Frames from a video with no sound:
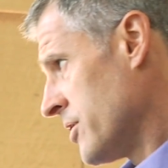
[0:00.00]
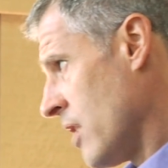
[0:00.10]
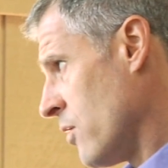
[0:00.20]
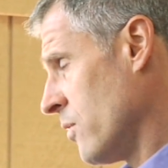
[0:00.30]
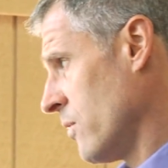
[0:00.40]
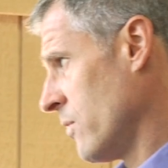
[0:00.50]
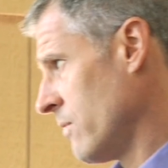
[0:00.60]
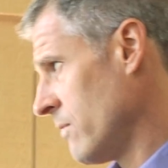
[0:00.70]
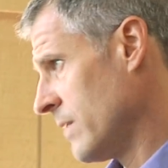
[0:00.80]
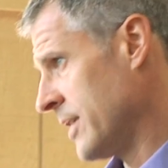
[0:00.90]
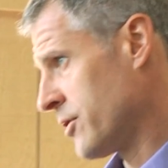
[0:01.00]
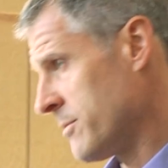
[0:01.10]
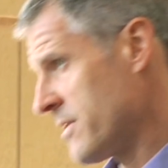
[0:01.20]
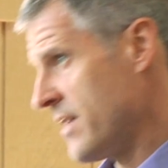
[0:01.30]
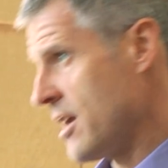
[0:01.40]
So
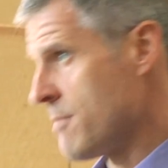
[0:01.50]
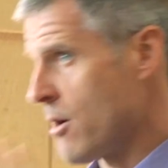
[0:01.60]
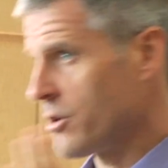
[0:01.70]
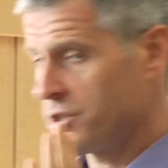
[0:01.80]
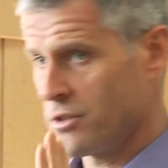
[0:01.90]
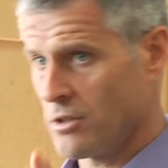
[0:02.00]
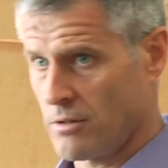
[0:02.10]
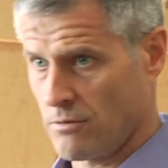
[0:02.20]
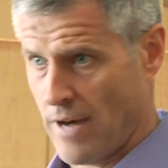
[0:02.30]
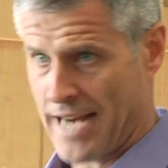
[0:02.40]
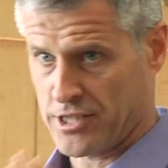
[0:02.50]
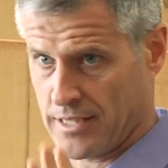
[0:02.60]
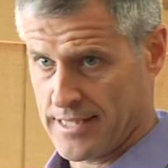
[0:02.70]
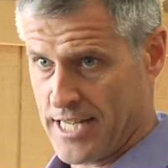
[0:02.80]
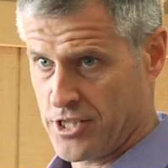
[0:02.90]
in terms of the emotional
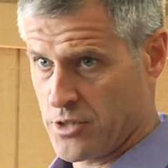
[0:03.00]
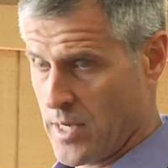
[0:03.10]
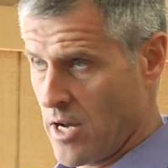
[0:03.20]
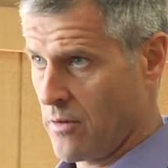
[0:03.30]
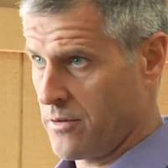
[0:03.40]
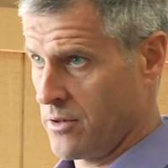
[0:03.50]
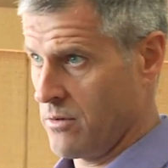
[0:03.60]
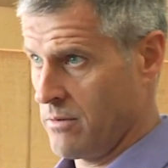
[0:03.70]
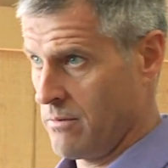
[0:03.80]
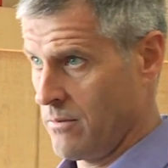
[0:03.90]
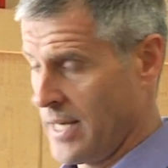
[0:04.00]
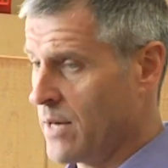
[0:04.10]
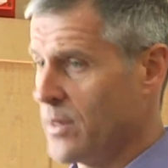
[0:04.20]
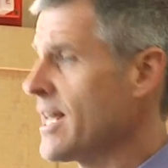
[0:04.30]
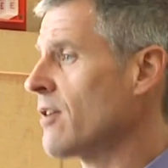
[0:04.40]
rationalizations we go through,
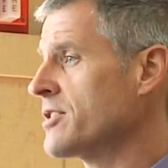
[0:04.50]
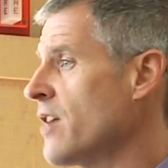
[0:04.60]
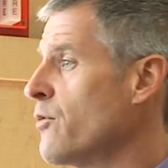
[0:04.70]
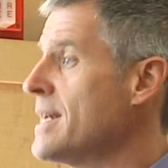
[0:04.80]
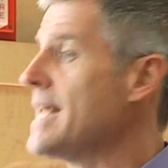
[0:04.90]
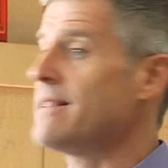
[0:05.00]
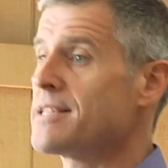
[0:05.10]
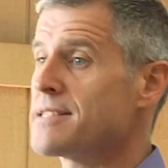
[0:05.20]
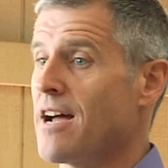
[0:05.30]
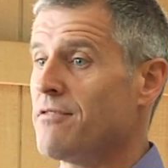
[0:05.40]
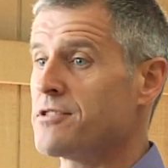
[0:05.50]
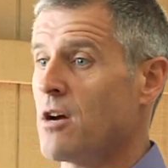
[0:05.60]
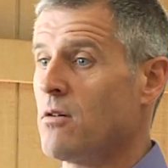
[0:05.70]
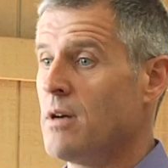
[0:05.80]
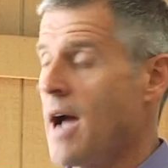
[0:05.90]
again, we tell ourselves we need this
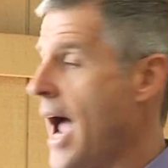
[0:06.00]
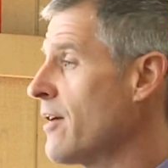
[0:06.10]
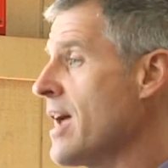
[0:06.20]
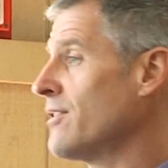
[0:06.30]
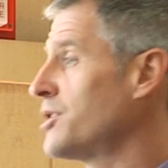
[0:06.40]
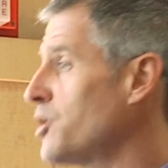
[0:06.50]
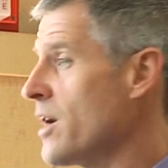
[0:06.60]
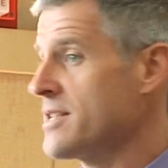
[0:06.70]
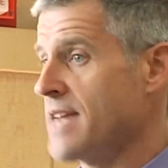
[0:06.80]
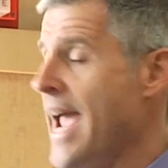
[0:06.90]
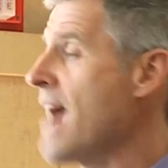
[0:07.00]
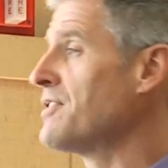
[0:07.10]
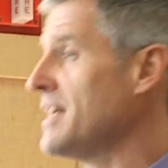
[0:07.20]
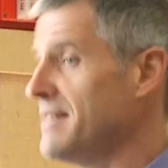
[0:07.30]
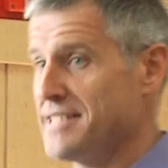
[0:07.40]
stuff, so I don't have a choice. I
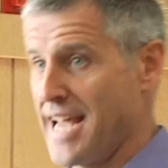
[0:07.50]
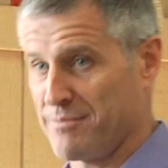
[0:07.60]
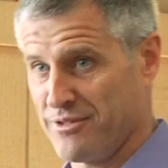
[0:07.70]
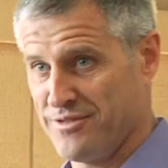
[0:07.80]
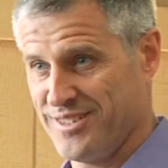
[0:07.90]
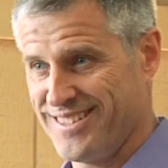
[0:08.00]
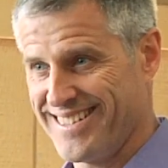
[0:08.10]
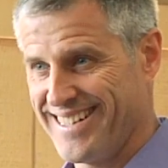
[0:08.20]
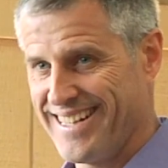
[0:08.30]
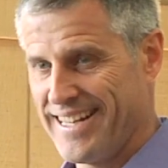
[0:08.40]
have to eat these animal foods.